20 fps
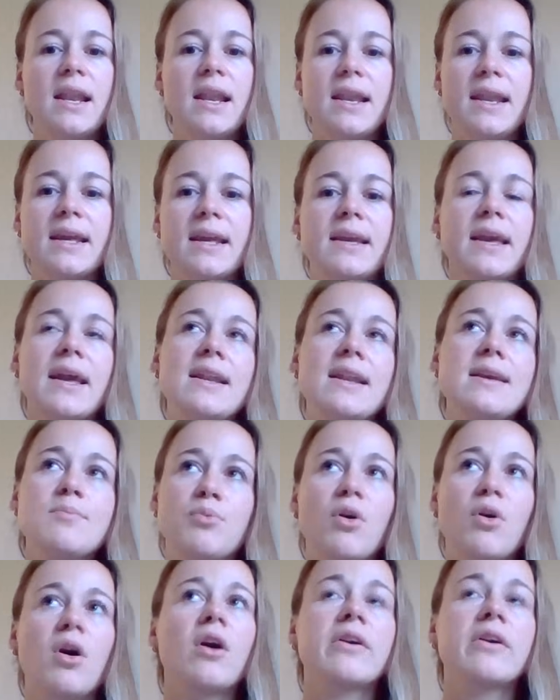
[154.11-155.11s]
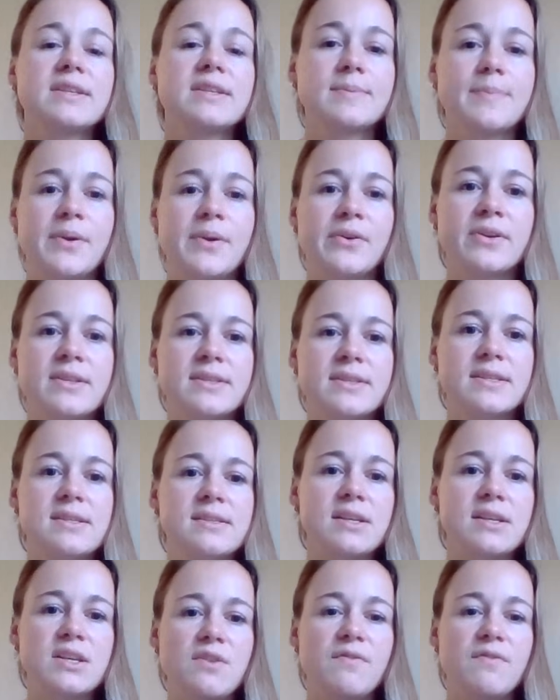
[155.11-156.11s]
Link any prior
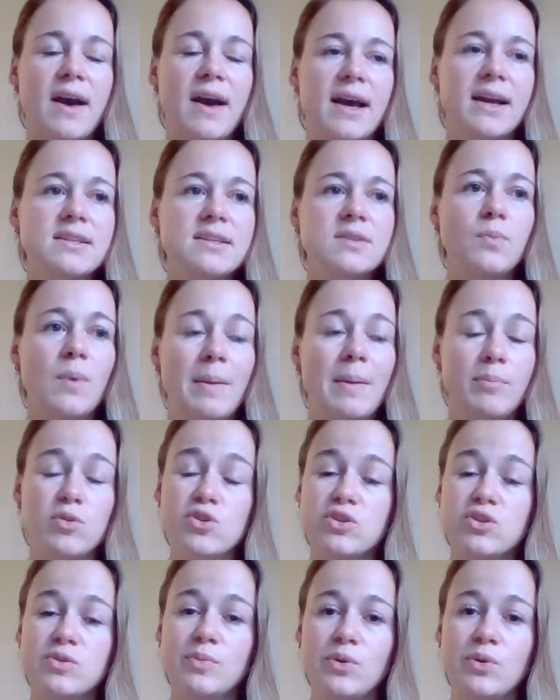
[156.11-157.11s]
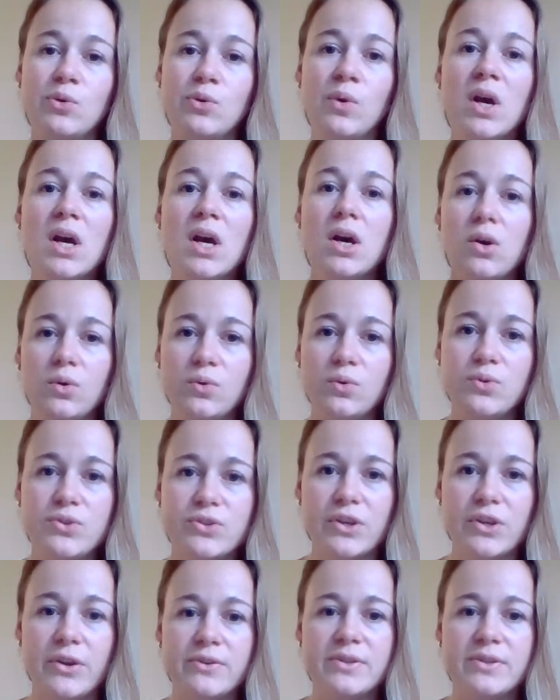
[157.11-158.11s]
experiences that you've had, where possible,
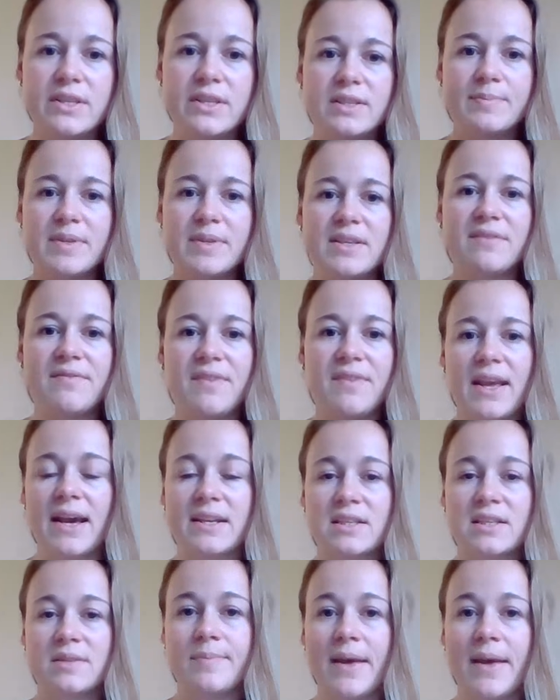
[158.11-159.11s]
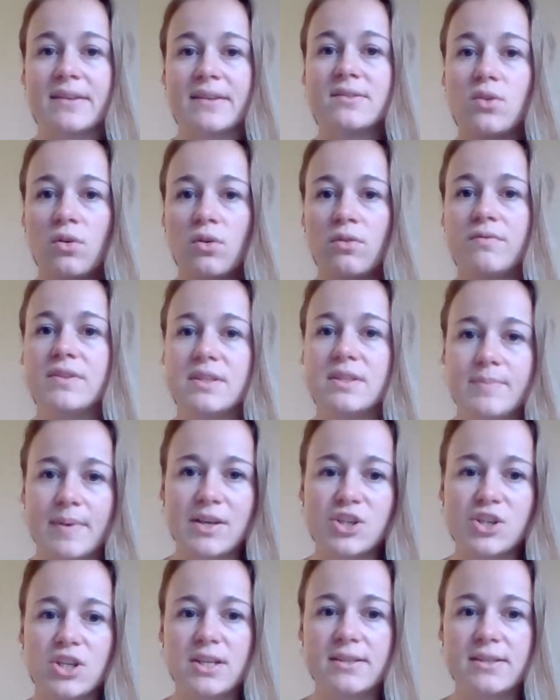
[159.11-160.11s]
also to the specific aspects of the
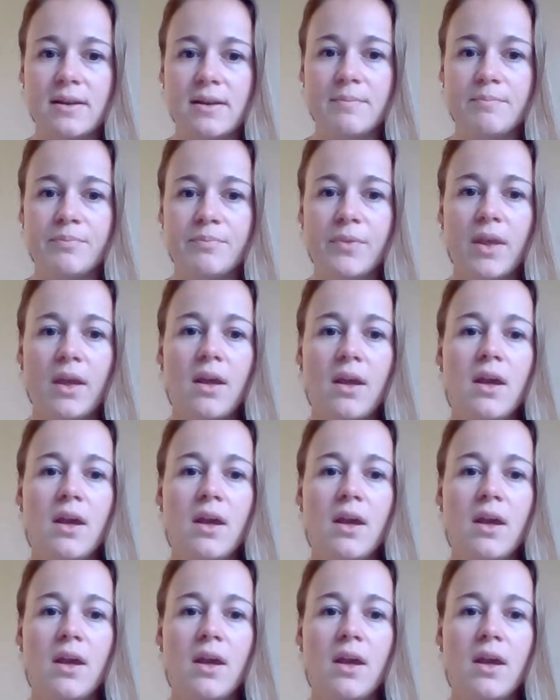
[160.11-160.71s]
specialism.